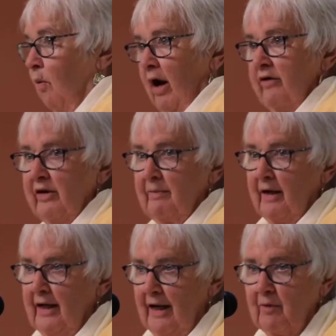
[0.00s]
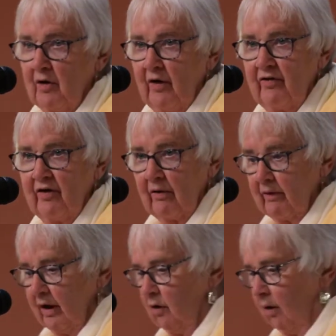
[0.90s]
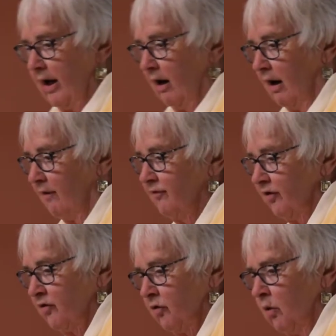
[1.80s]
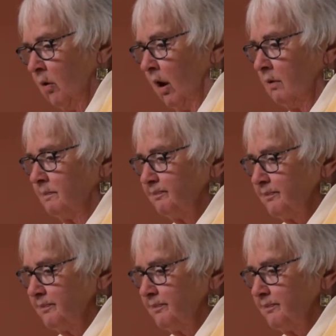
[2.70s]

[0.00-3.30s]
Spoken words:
watching my neighborhood children going off to school.